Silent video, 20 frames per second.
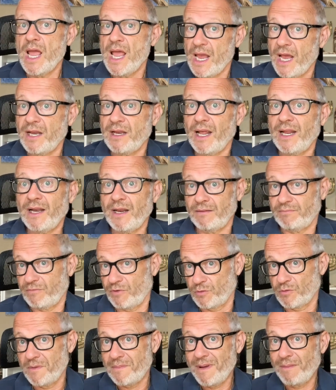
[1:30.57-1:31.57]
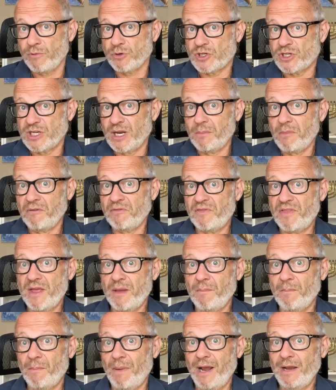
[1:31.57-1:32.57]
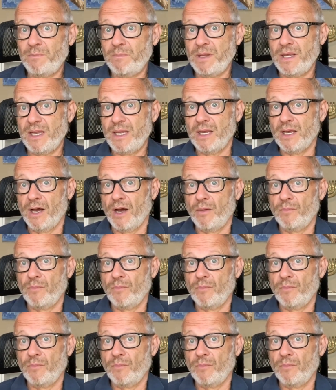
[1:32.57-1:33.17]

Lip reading: And remember, some of them might be